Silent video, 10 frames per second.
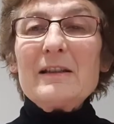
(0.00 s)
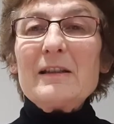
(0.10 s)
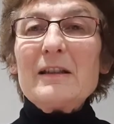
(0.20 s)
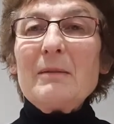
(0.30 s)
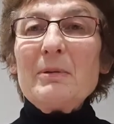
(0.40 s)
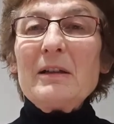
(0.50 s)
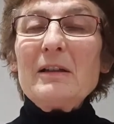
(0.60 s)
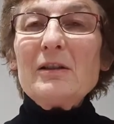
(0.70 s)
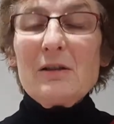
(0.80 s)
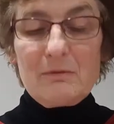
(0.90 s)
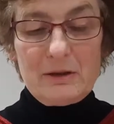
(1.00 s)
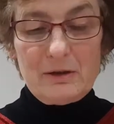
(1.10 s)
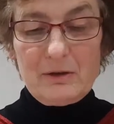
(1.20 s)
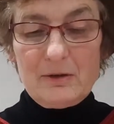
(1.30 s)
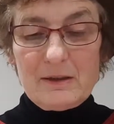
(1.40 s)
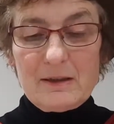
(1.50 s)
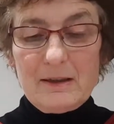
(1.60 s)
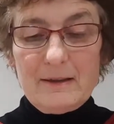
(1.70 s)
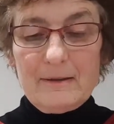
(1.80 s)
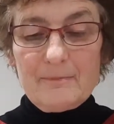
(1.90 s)
stepping into a noose,
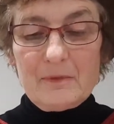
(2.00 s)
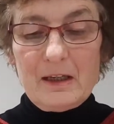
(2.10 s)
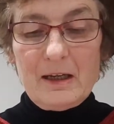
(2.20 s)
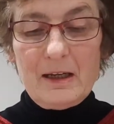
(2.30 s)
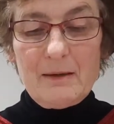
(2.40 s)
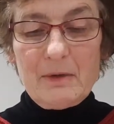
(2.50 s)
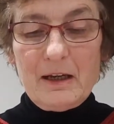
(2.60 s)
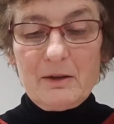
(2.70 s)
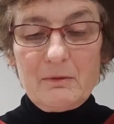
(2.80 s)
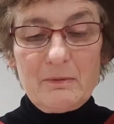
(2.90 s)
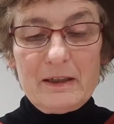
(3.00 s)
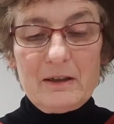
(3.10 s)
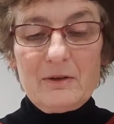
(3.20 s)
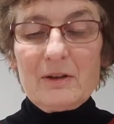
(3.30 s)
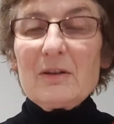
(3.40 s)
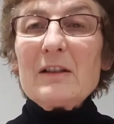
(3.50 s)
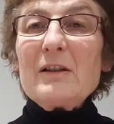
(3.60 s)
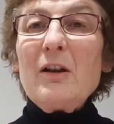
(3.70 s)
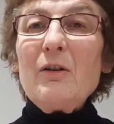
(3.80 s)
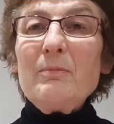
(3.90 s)
unaware that this
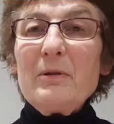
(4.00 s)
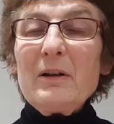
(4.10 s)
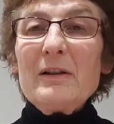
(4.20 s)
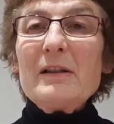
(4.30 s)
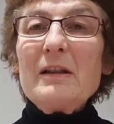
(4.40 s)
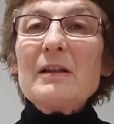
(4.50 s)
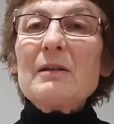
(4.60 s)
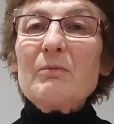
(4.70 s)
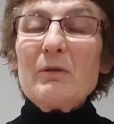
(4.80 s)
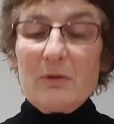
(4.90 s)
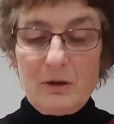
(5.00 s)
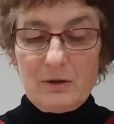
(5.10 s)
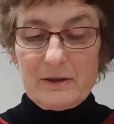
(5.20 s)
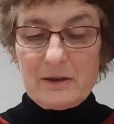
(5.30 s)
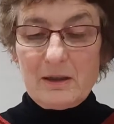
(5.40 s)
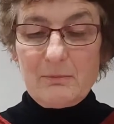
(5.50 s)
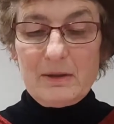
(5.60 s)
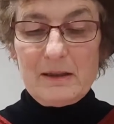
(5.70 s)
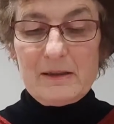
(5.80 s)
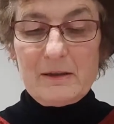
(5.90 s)
whole process will cost
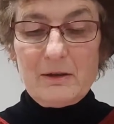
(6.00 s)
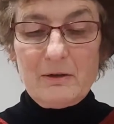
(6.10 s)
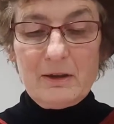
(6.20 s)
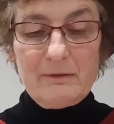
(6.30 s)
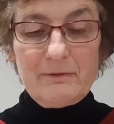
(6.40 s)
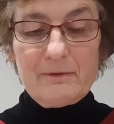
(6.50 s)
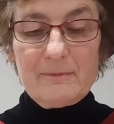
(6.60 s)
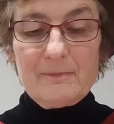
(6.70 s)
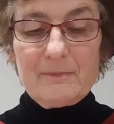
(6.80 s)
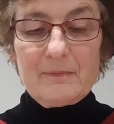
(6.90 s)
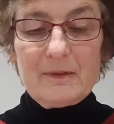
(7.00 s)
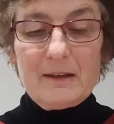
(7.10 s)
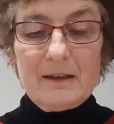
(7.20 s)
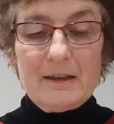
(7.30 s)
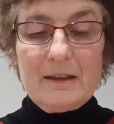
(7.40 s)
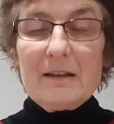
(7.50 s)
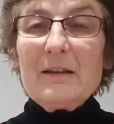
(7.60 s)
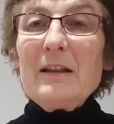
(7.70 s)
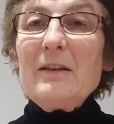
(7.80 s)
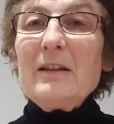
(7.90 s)
him his life.
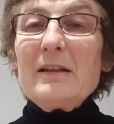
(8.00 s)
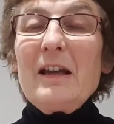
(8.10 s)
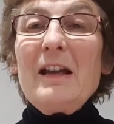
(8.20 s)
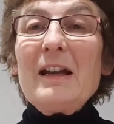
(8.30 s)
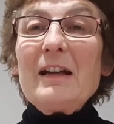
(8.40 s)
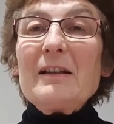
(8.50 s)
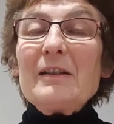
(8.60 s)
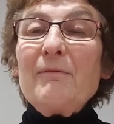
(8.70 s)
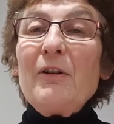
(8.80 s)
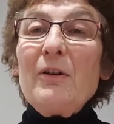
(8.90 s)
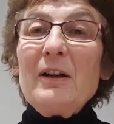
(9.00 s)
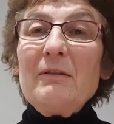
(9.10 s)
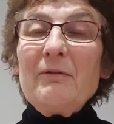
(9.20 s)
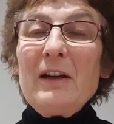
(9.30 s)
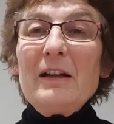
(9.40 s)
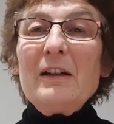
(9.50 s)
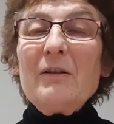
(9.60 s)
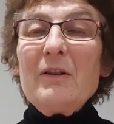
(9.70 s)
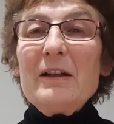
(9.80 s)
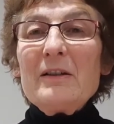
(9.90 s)
Then there's Acts 5,
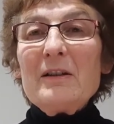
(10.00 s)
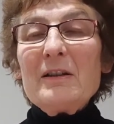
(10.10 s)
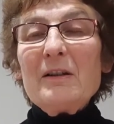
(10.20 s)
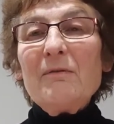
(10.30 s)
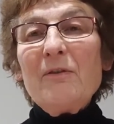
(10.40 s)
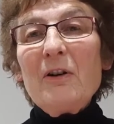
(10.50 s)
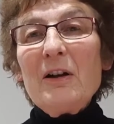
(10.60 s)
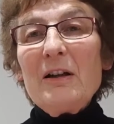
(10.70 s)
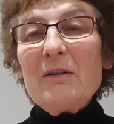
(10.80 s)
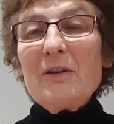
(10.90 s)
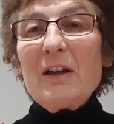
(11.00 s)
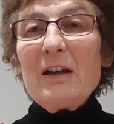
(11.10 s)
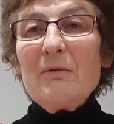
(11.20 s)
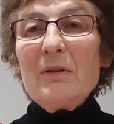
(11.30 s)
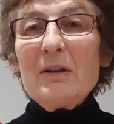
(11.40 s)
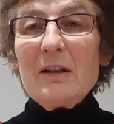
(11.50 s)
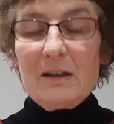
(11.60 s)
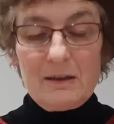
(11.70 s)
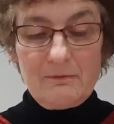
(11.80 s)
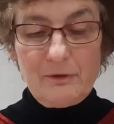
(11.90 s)
Ananias and Sapphira. They were
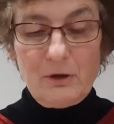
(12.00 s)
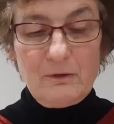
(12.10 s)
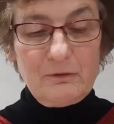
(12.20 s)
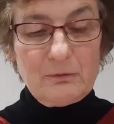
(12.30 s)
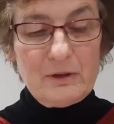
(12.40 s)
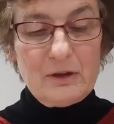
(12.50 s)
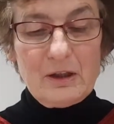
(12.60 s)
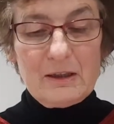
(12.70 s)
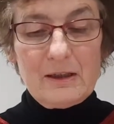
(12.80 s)
involved with